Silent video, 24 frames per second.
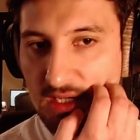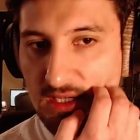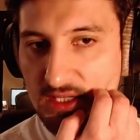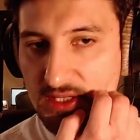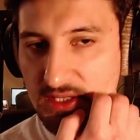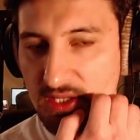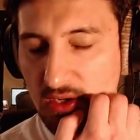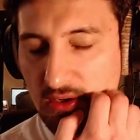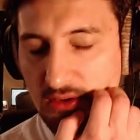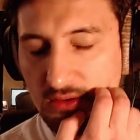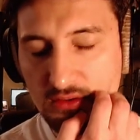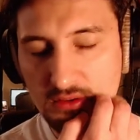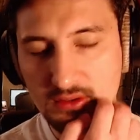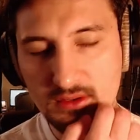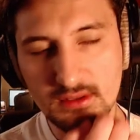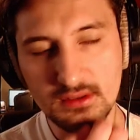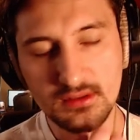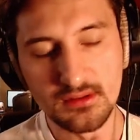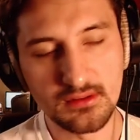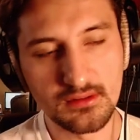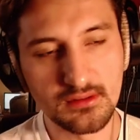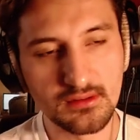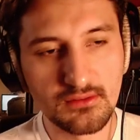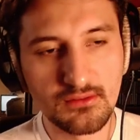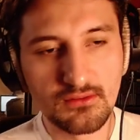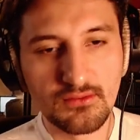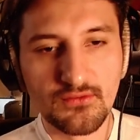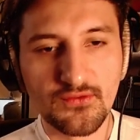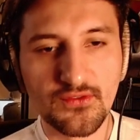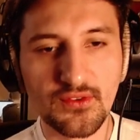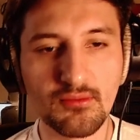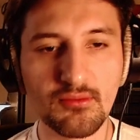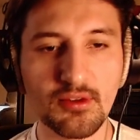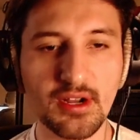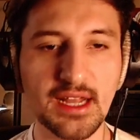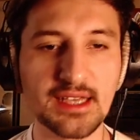So,
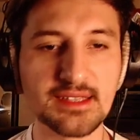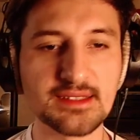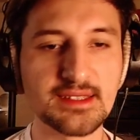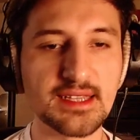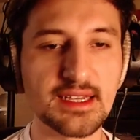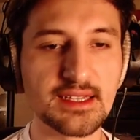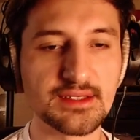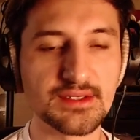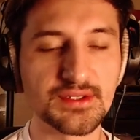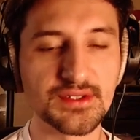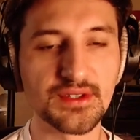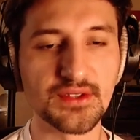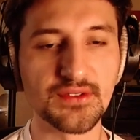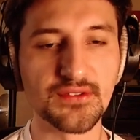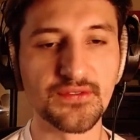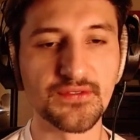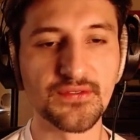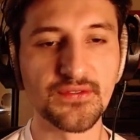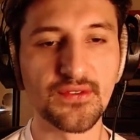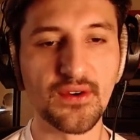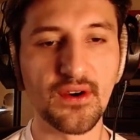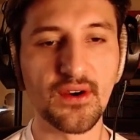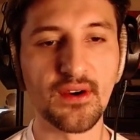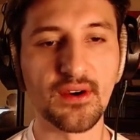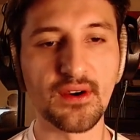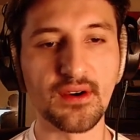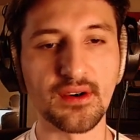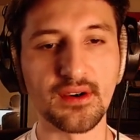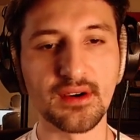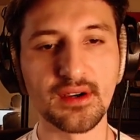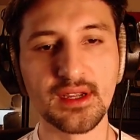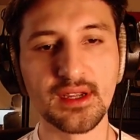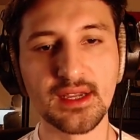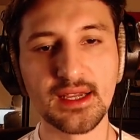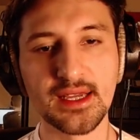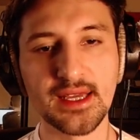from what I said so
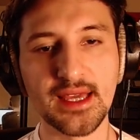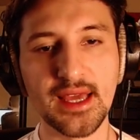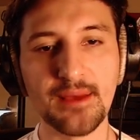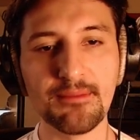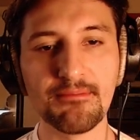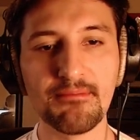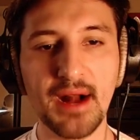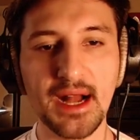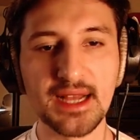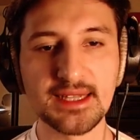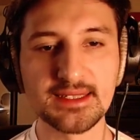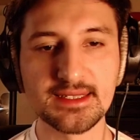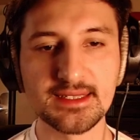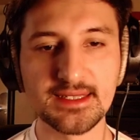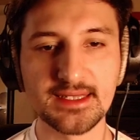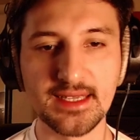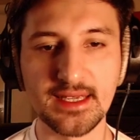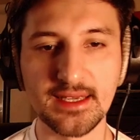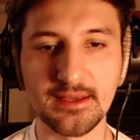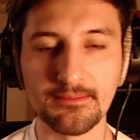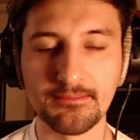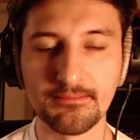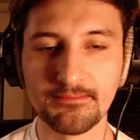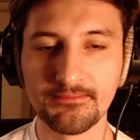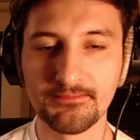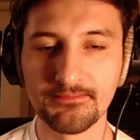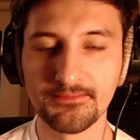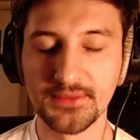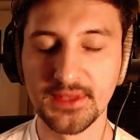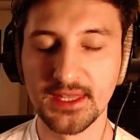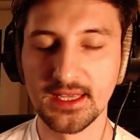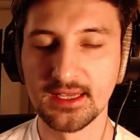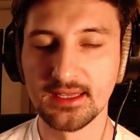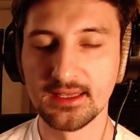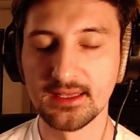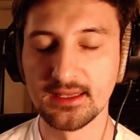far, it might seem
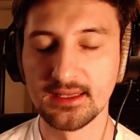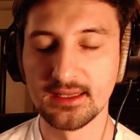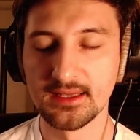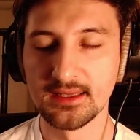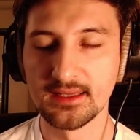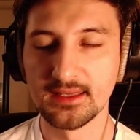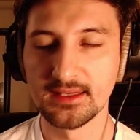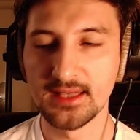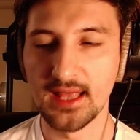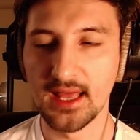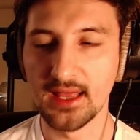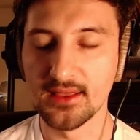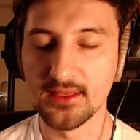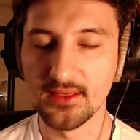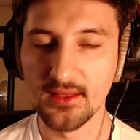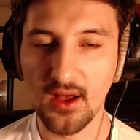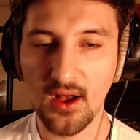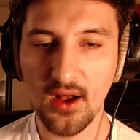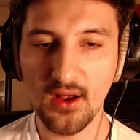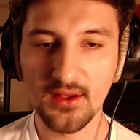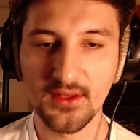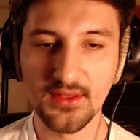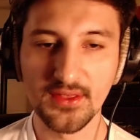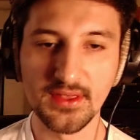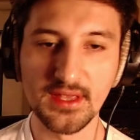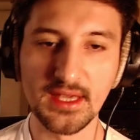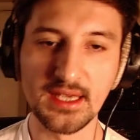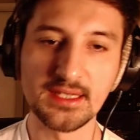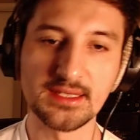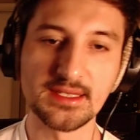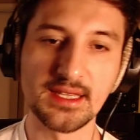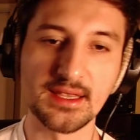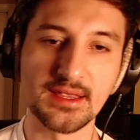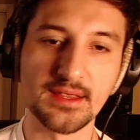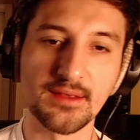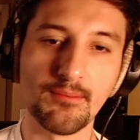that Locke
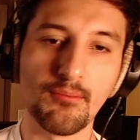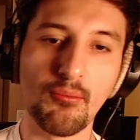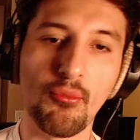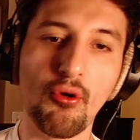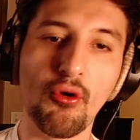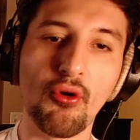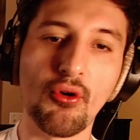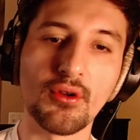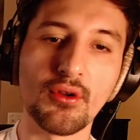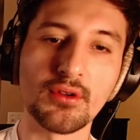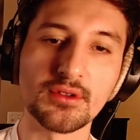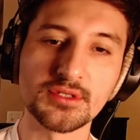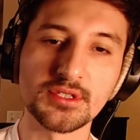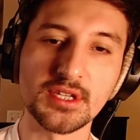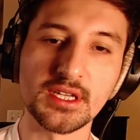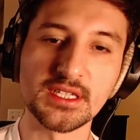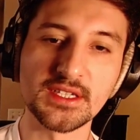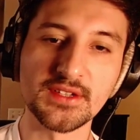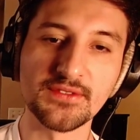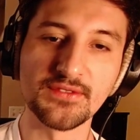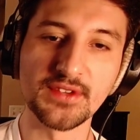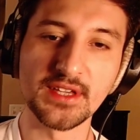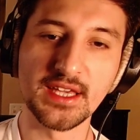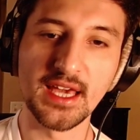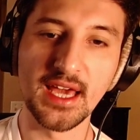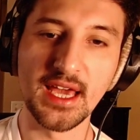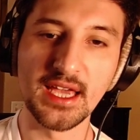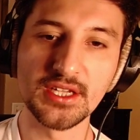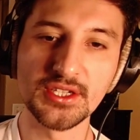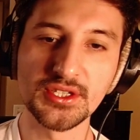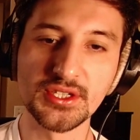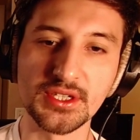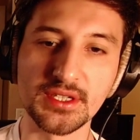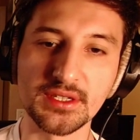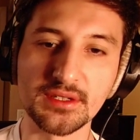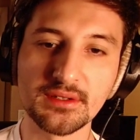thinks that the moral
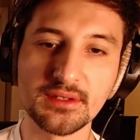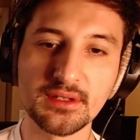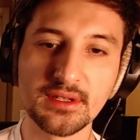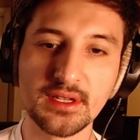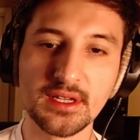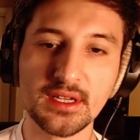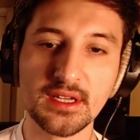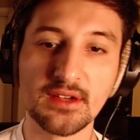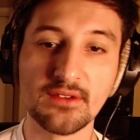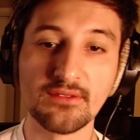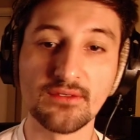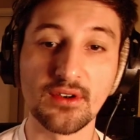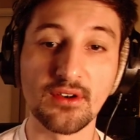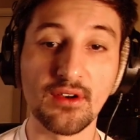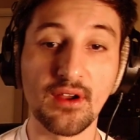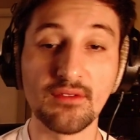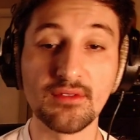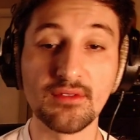justification for